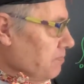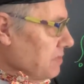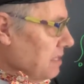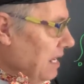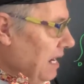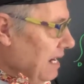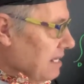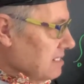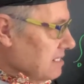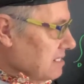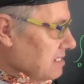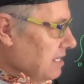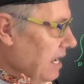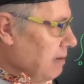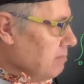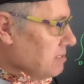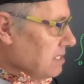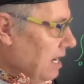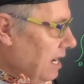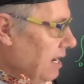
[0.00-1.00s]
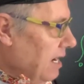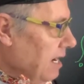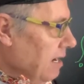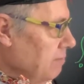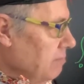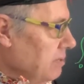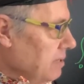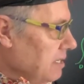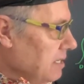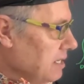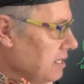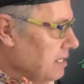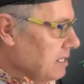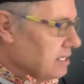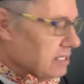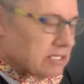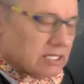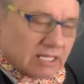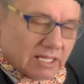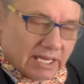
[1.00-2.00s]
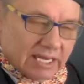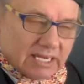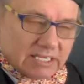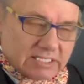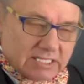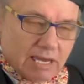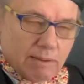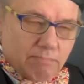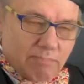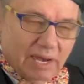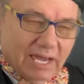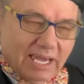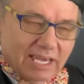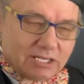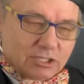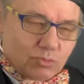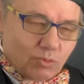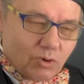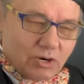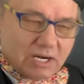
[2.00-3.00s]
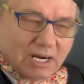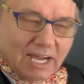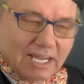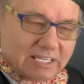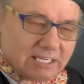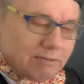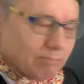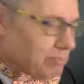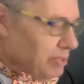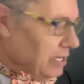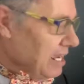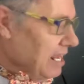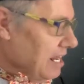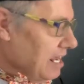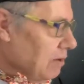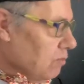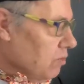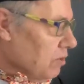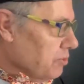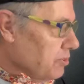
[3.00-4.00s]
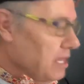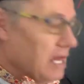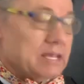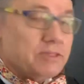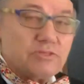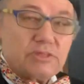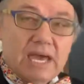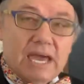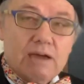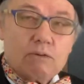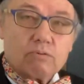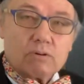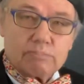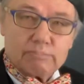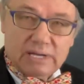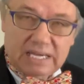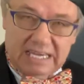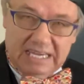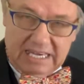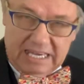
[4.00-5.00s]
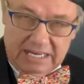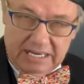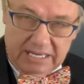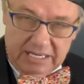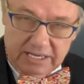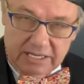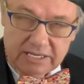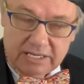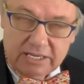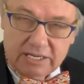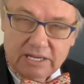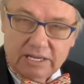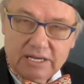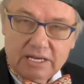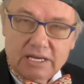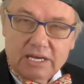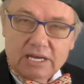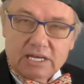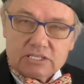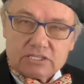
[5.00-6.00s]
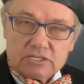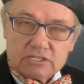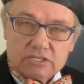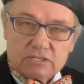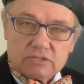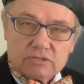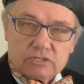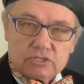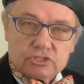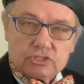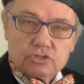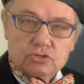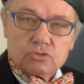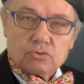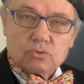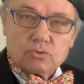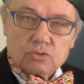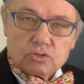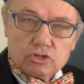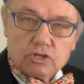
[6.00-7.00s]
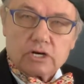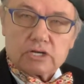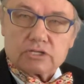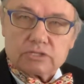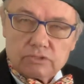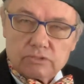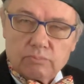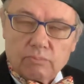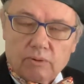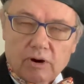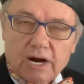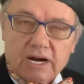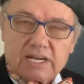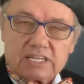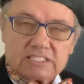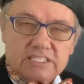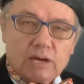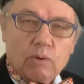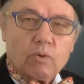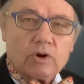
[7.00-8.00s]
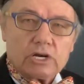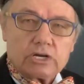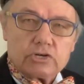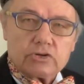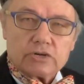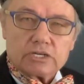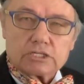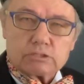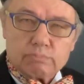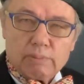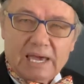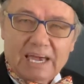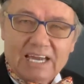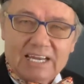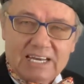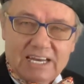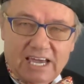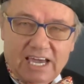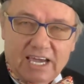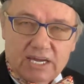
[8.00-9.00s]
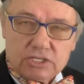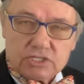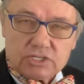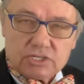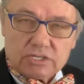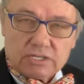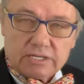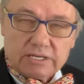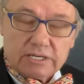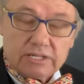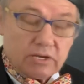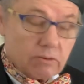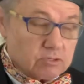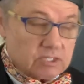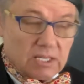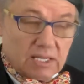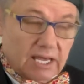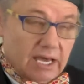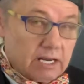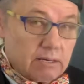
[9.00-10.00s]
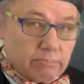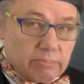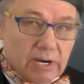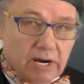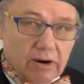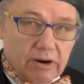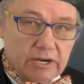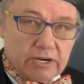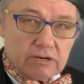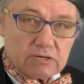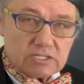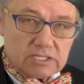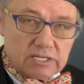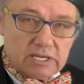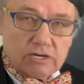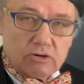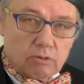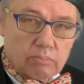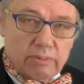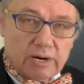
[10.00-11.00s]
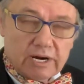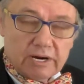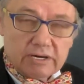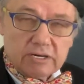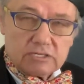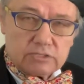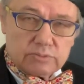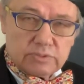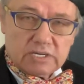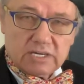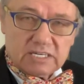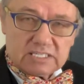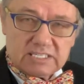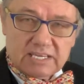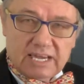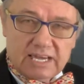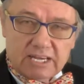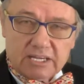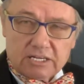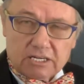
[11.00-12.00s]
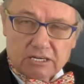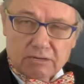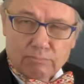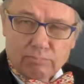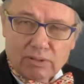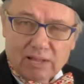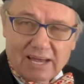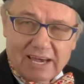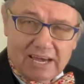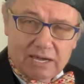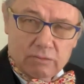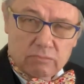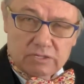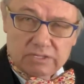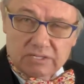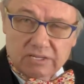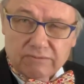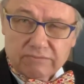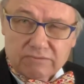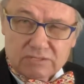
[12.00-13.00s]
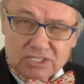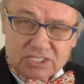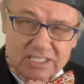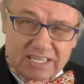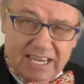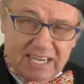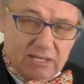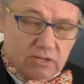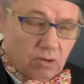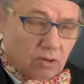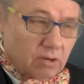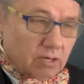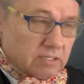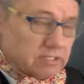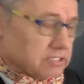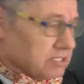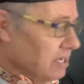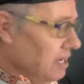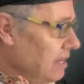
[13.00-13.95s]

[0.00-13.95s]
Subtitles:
At the same time, like I say, banks were not competing. Well, then they were beginning to look to markets. They wanted to expand nationally. There was a lot of barriers, legal barriers, because they had to comply with different state laws.